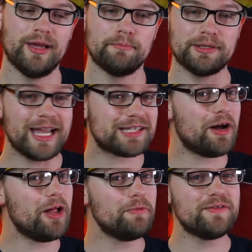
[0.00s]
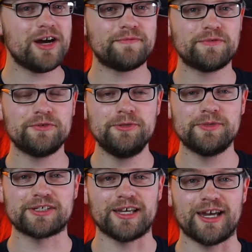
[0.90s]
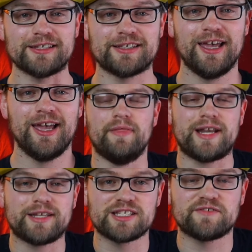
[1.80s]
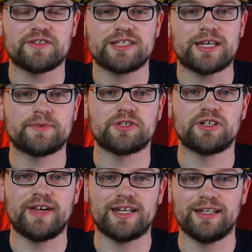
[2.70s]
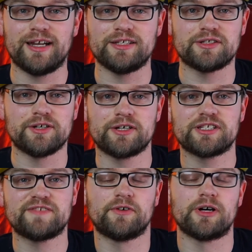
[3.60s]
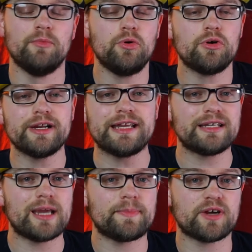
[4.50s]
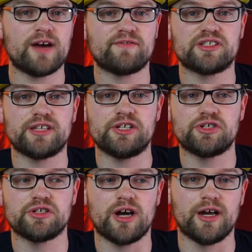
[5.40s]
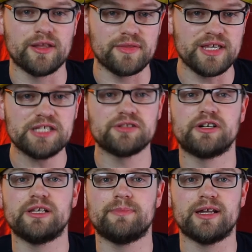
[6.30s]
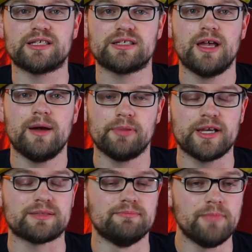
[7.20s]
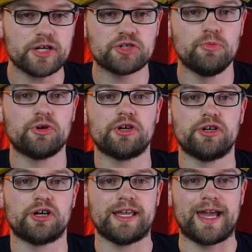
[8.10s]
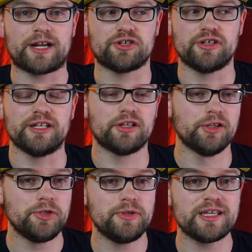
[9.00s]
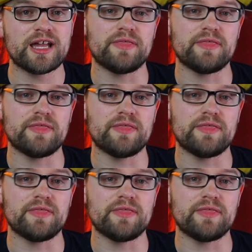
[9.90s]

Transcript: But that's all we've got for rumors, guys. That does it for this episode of Headlines Nerds. For a more in depth conversation on these nerdy bits, plus much more nerdy action, including